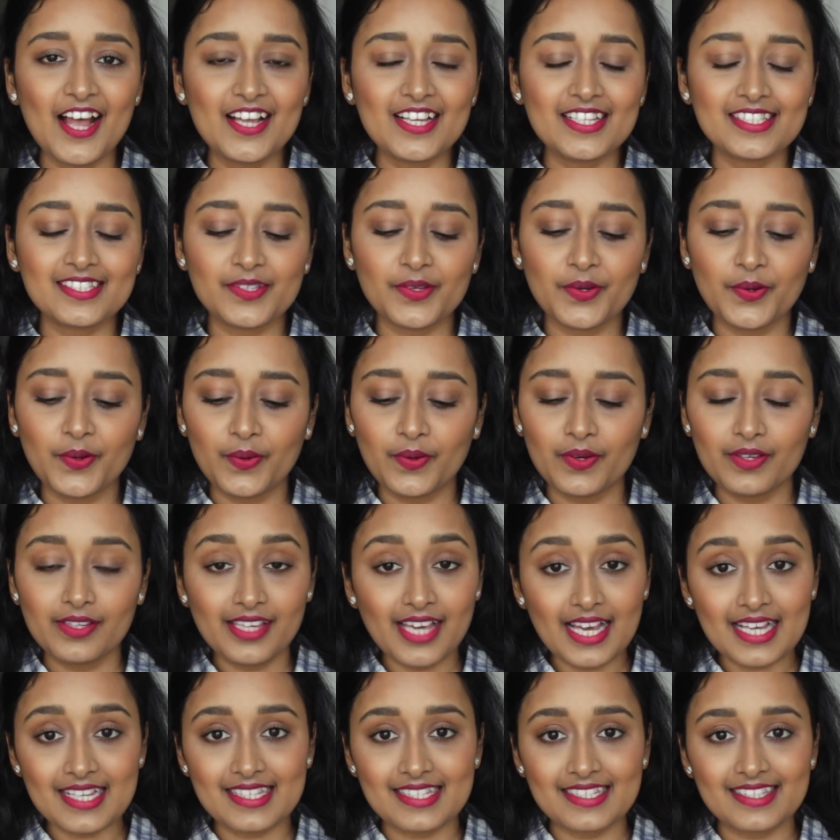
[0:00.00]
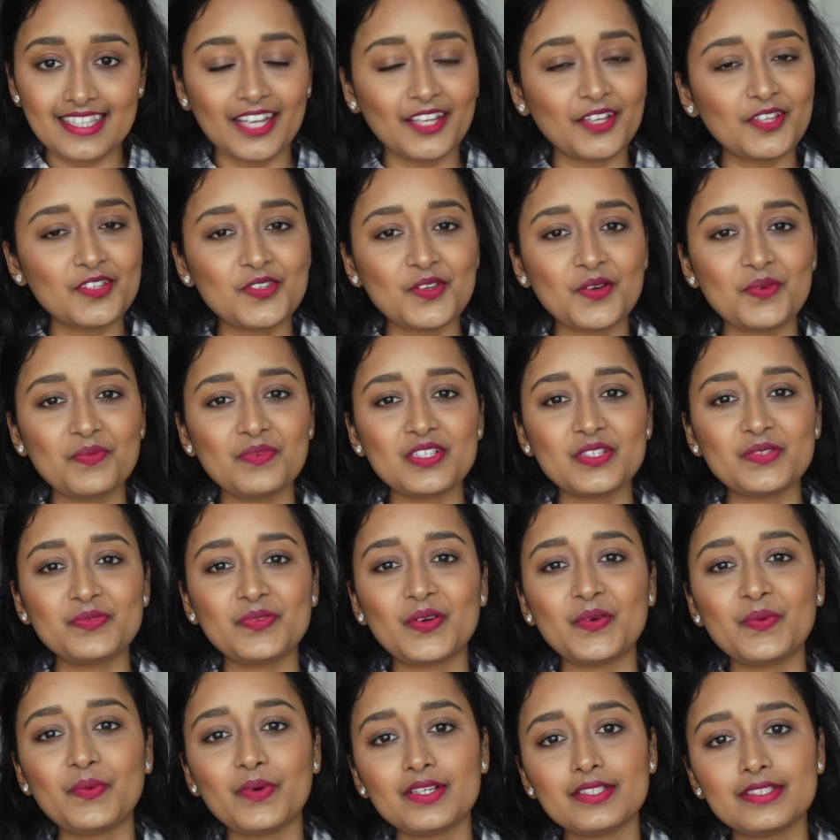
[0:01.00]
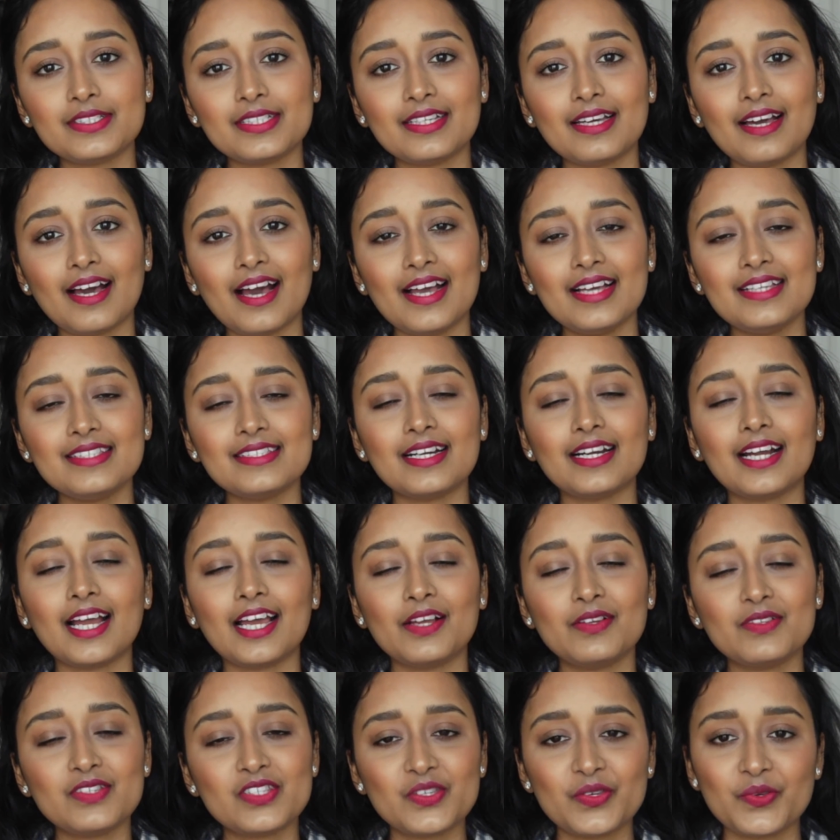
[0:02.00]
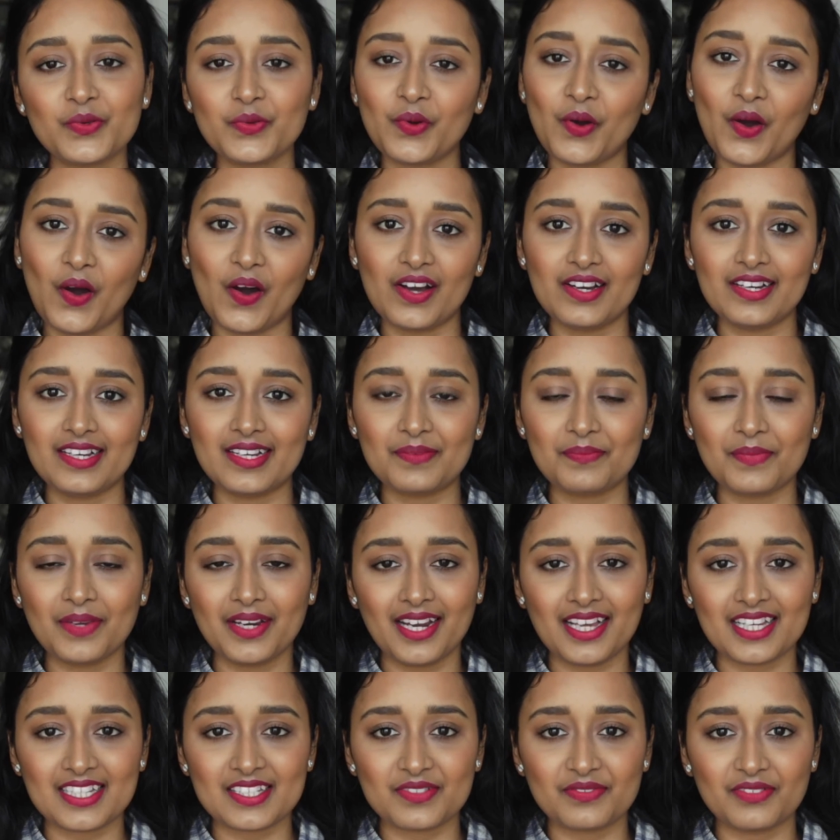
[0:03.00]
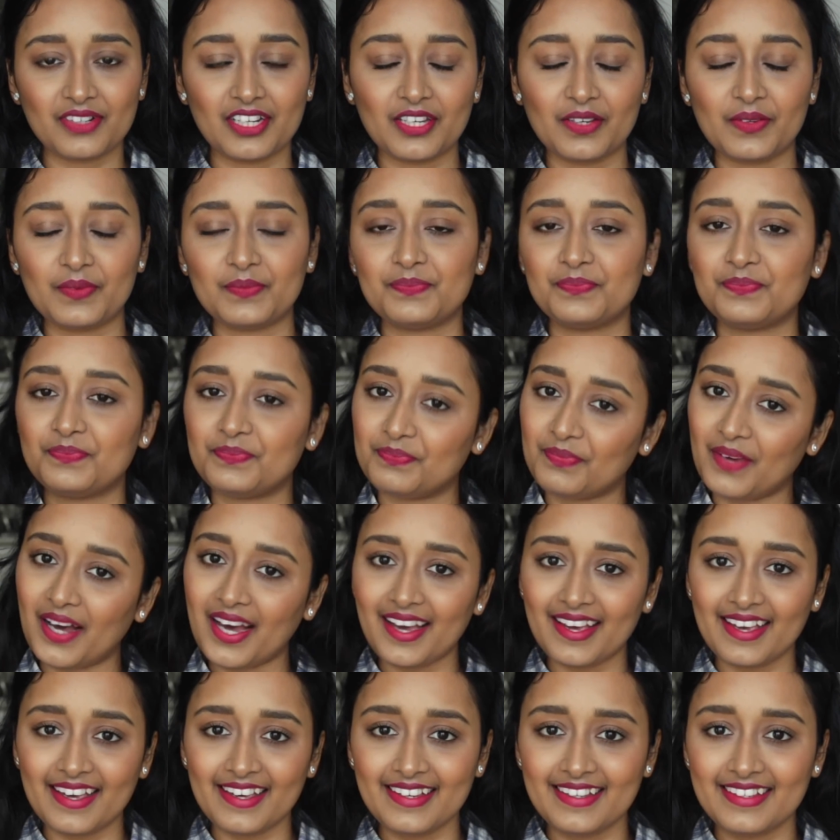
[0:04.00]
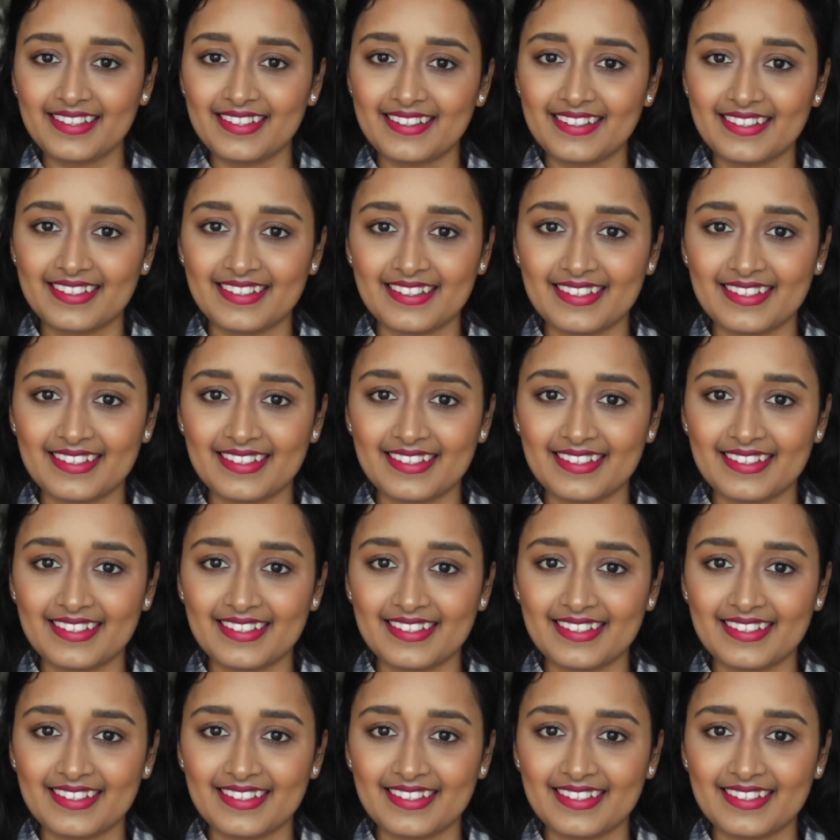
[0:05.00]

So yes, thank you so much for watching guys, and I will see you all in my next video. Bye.